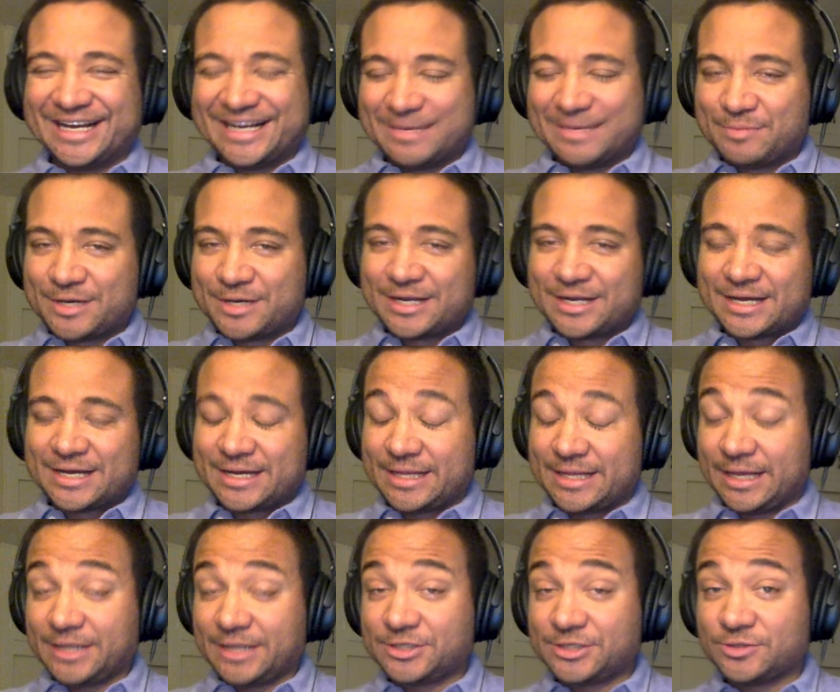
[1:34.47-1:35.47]
but I
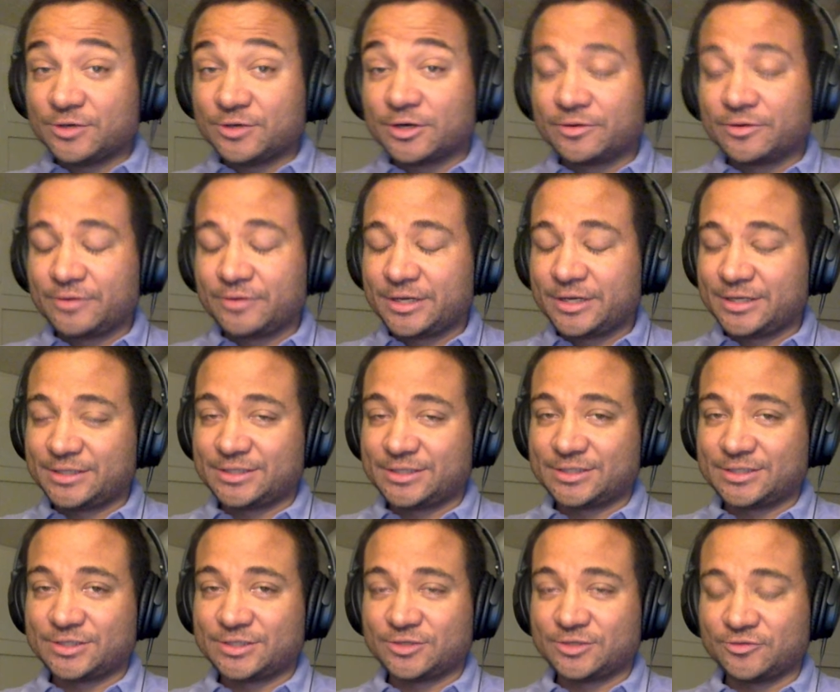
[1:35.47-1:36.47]
like to
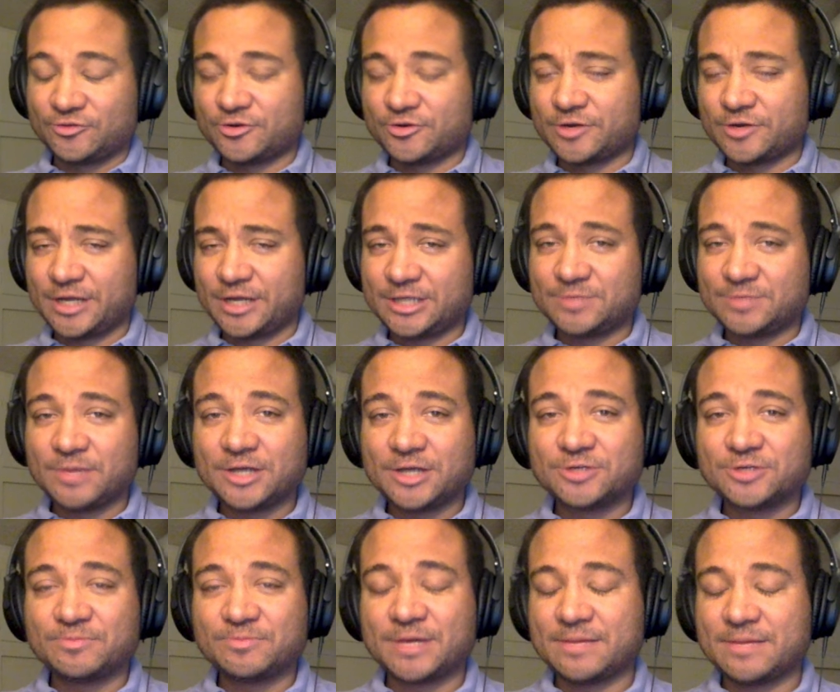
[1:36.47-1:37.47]
always, for each major
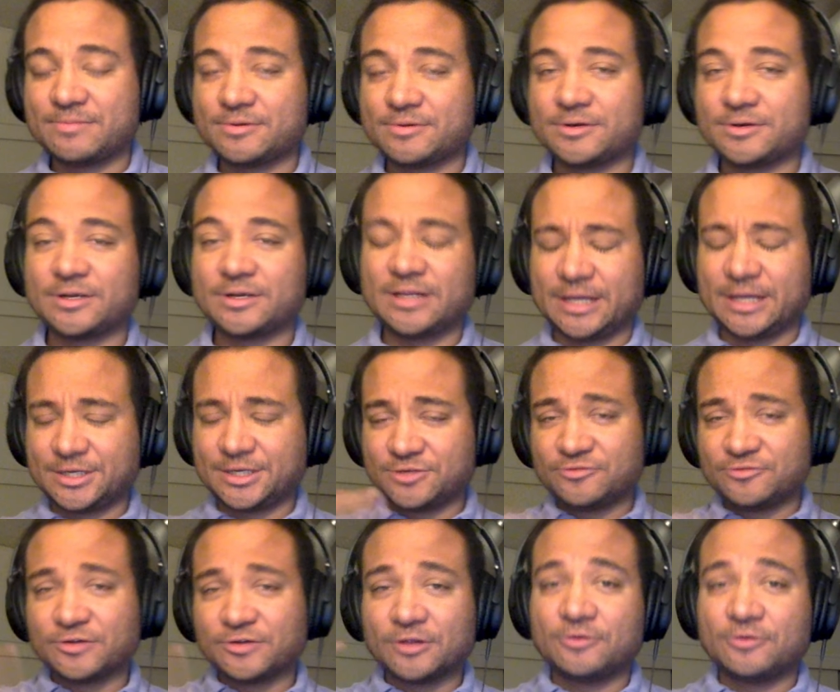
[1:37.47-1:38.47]
paper, like to
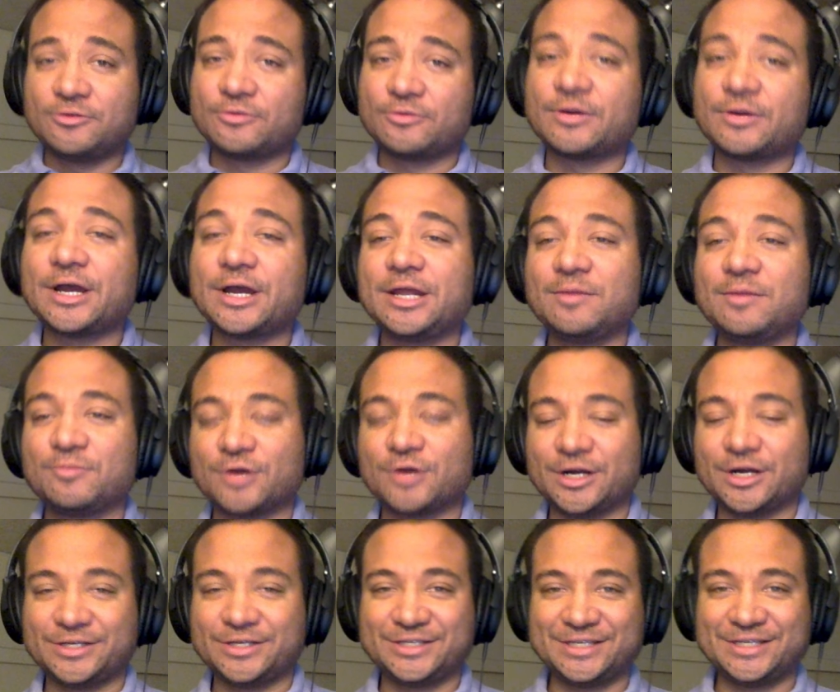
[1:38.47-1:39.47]
follow the writing
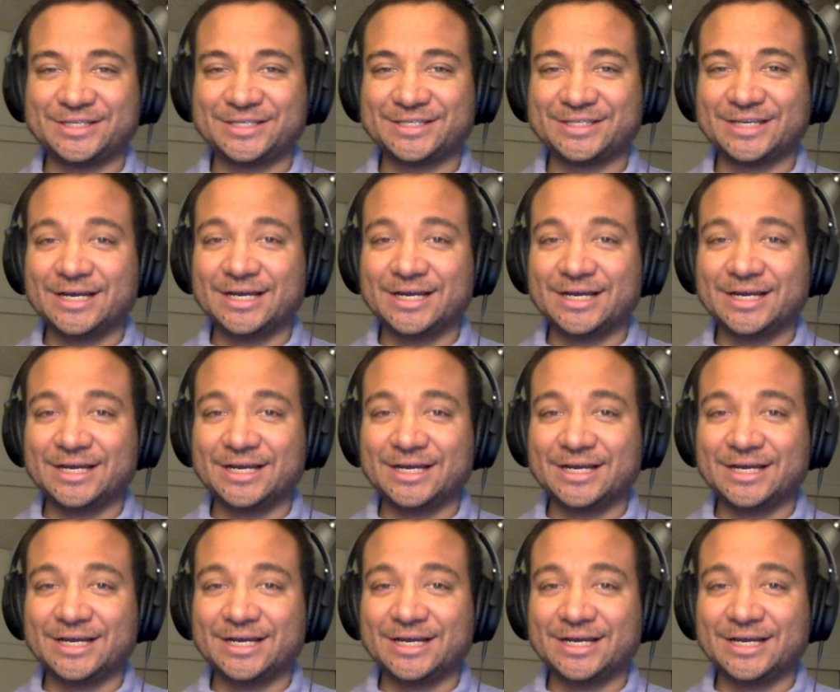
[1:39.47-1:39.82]
process.